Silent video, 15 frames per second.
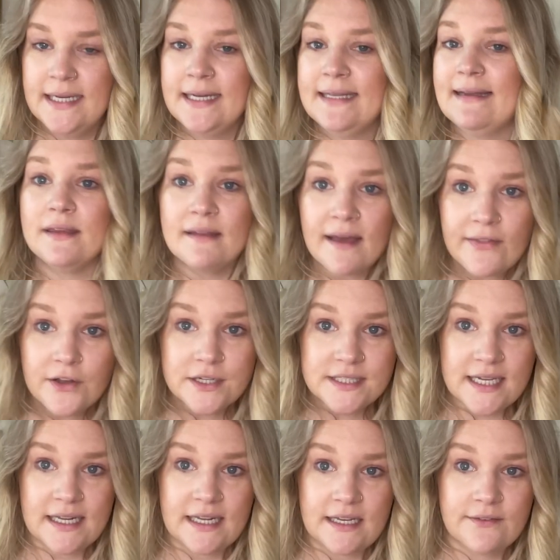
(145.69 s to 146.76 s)
Now, another
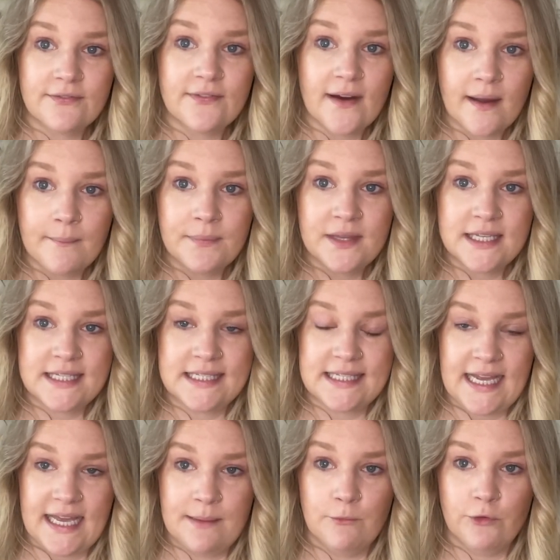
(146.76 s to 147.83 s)
study from the
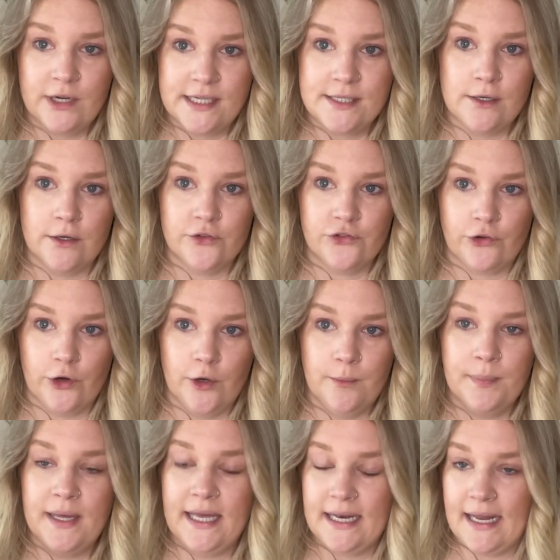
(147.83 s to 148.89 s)
same research group